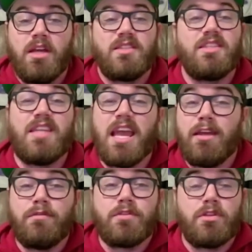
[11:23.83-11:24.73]

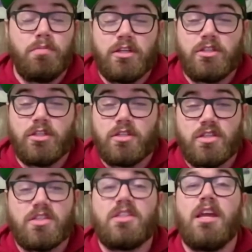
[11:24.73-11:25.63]
Saves the pitchers,
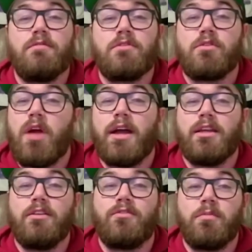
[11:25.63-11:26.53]
saves the
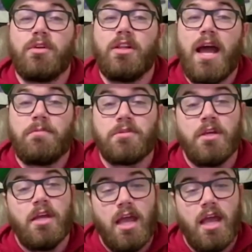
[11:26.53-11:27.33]
Rockies from collapse,